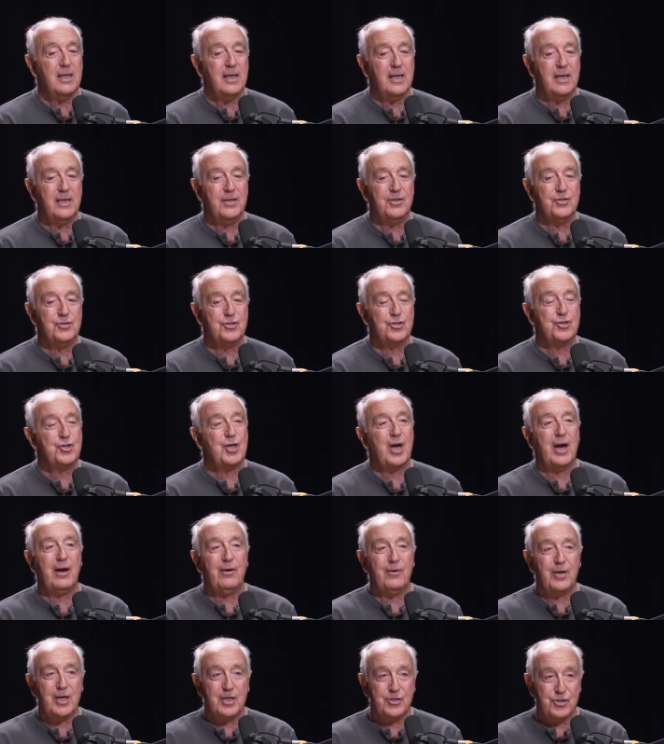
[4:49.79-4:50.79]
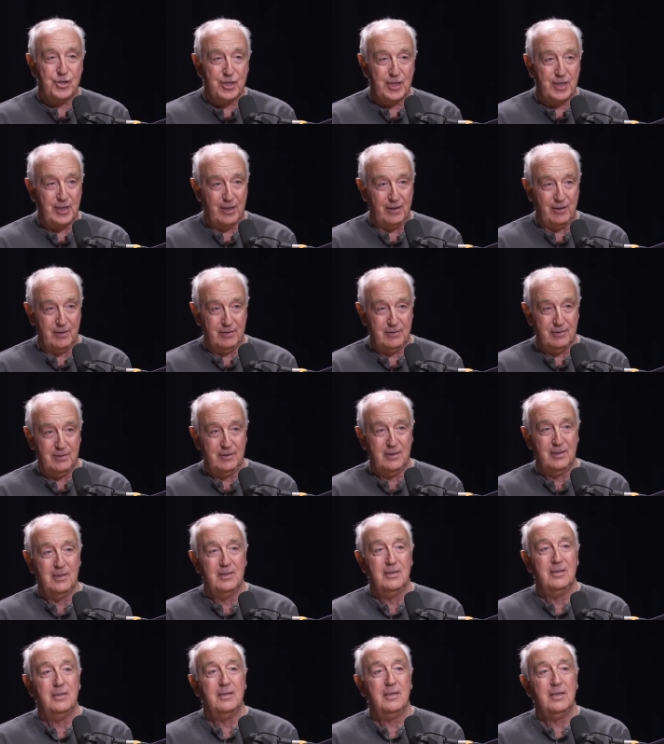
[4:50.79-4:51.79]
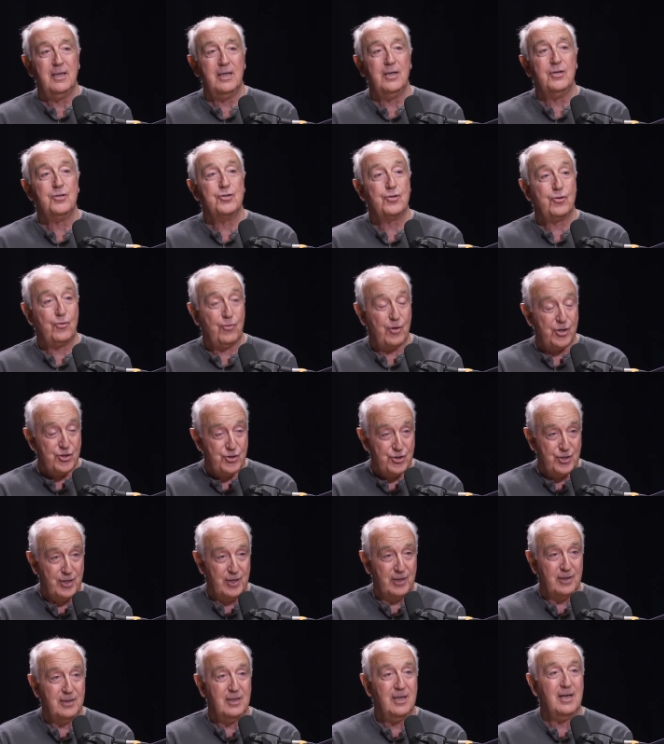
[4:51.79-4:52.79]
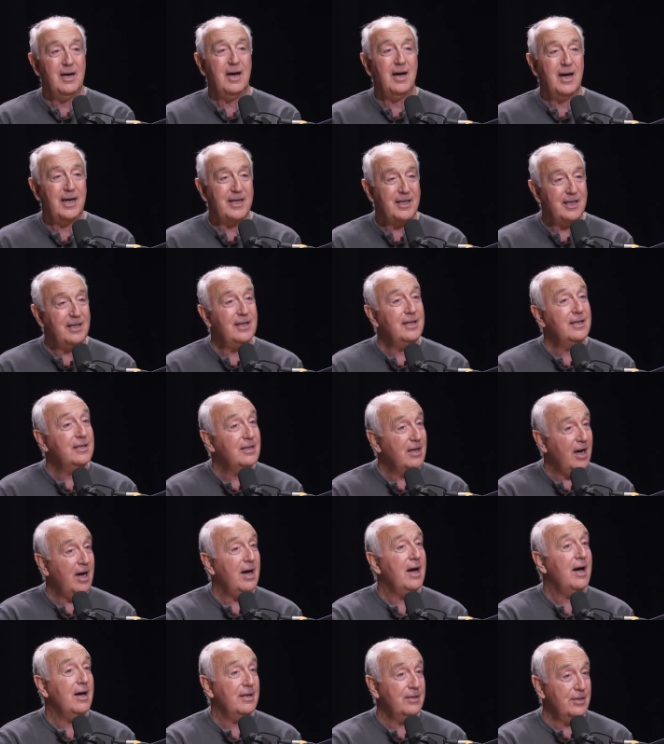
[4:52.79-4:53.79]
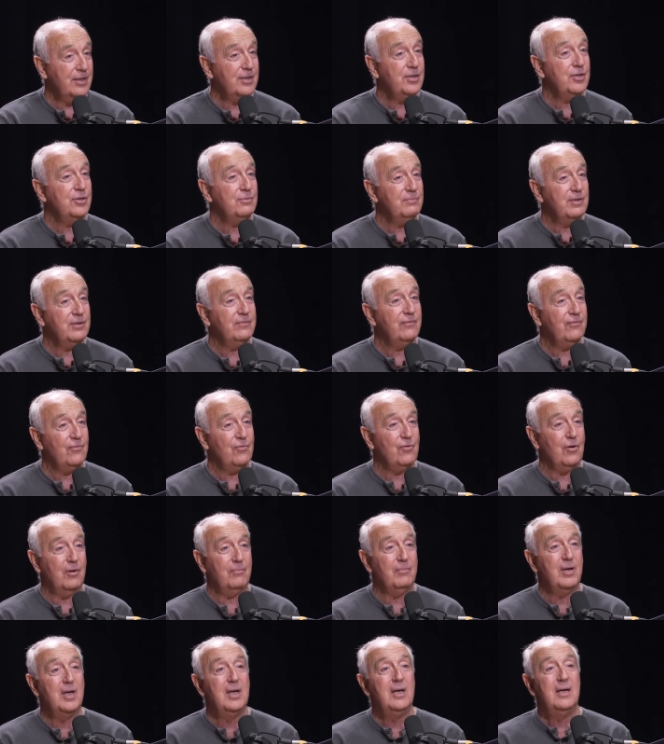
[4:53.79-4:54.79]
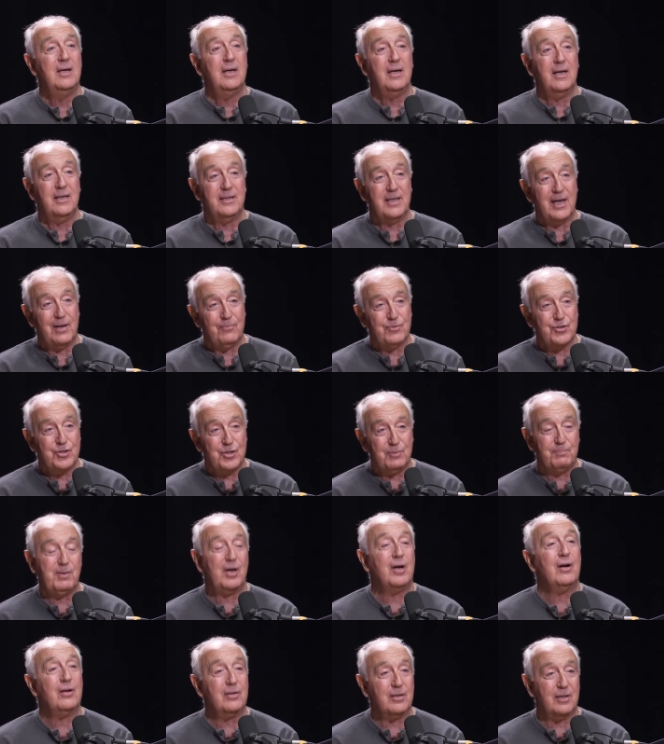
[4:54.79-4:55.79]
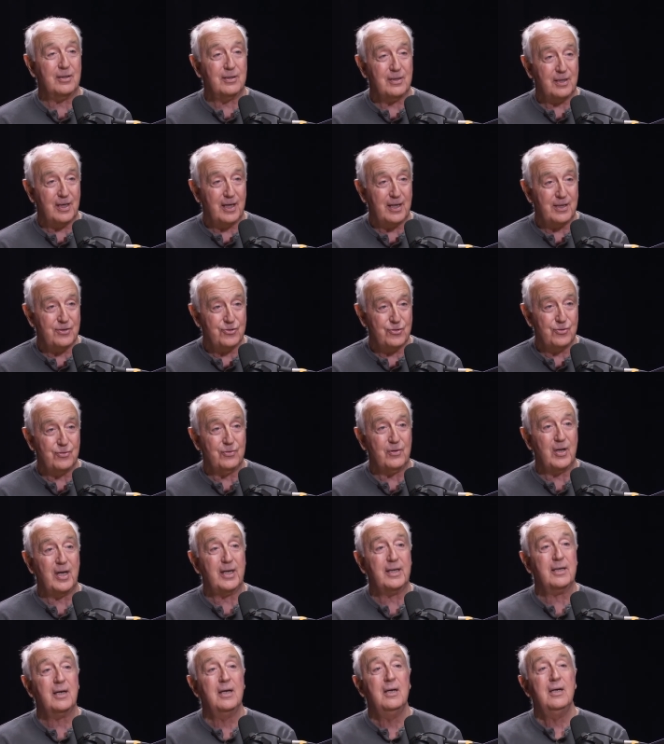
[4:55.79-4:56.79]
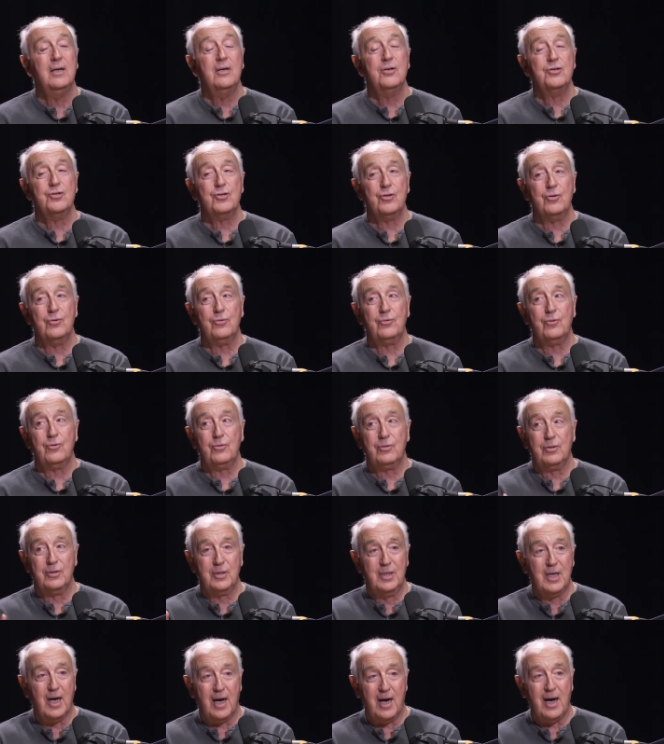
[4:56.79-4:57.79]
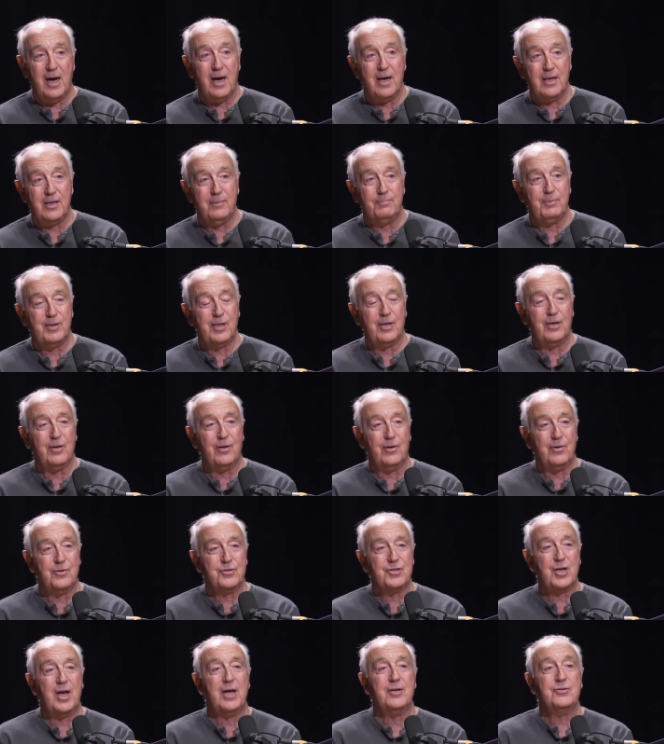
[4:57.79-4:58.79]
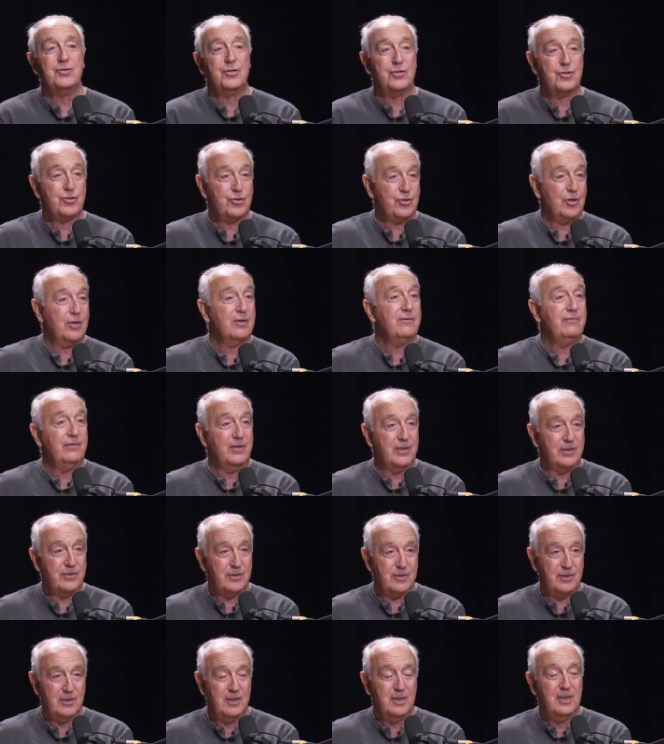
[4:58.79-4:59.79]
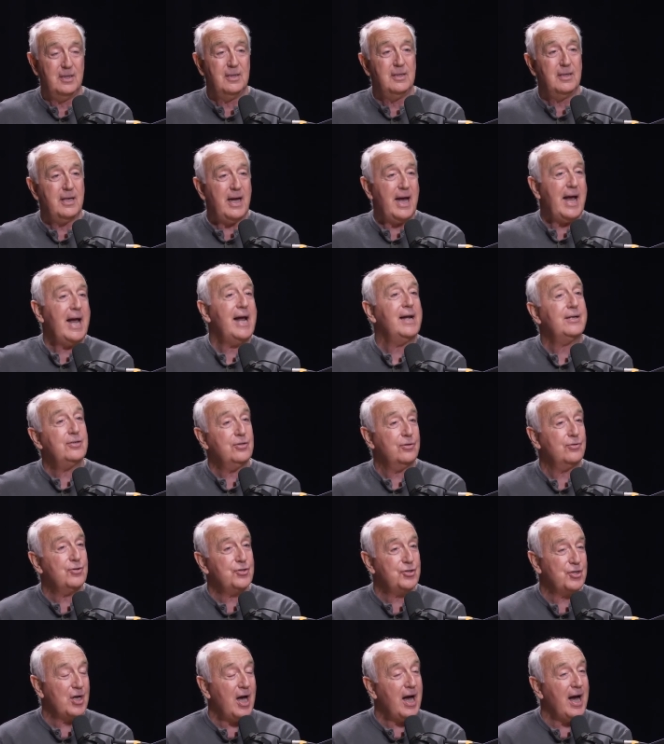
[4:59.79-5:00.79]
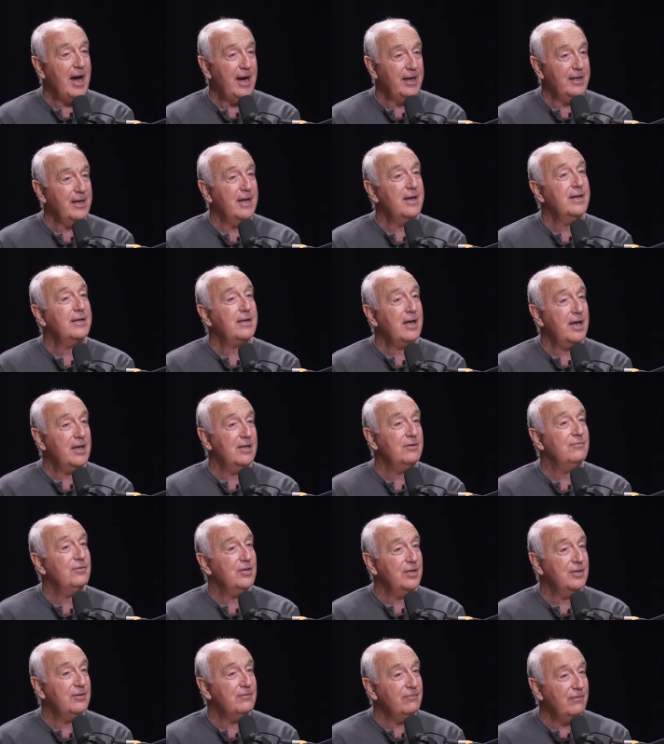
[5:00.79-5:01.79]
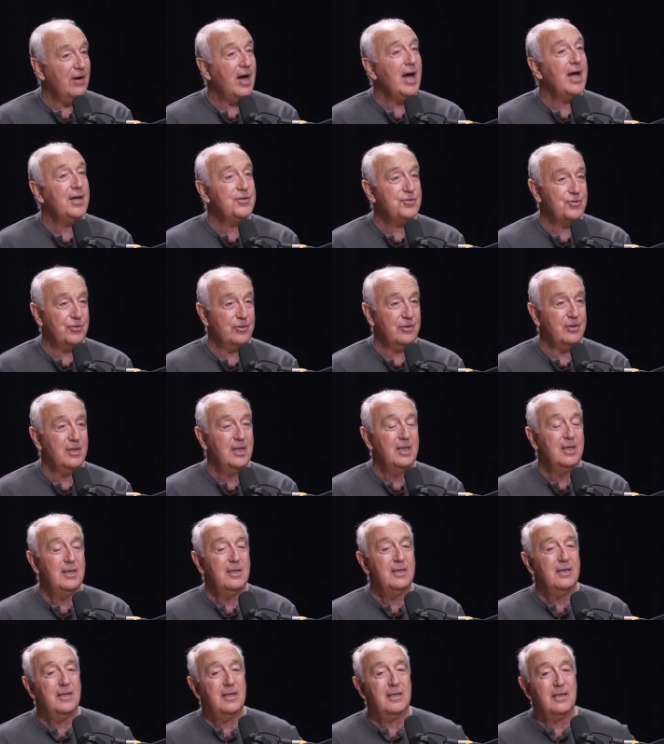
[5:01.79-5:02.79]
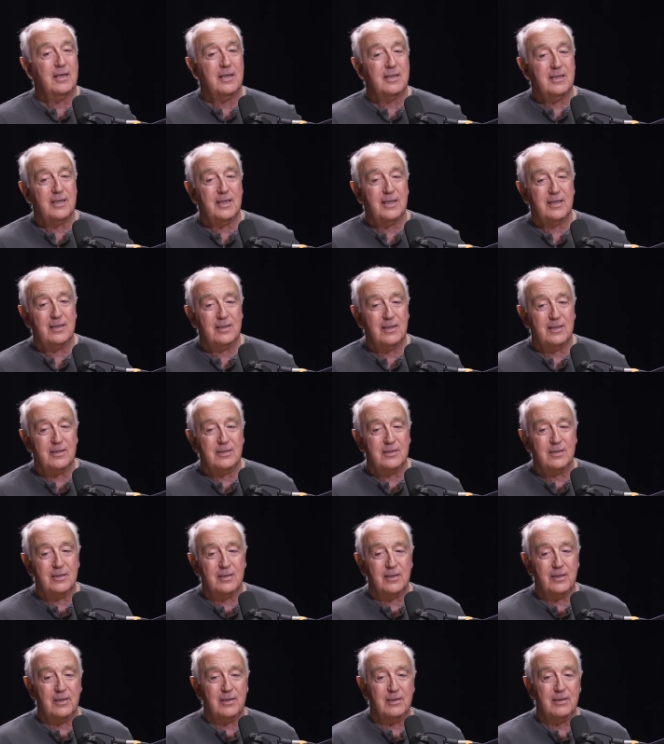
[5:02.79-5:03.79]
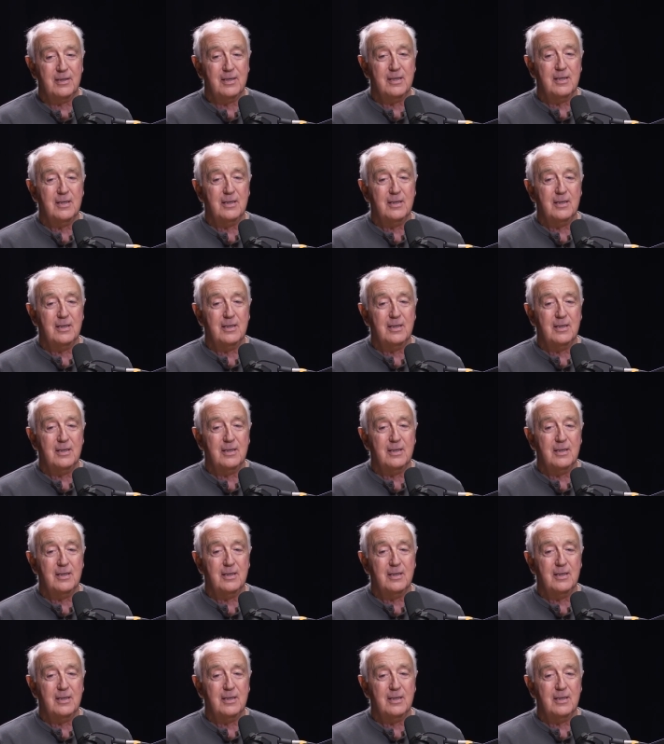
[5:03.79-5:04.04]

his charioteer is Krishna, i.e., God in human form. And that was the parallel that I drew. Like, so God appears as a servant at your side and a kind of an advisor. And I think that uh,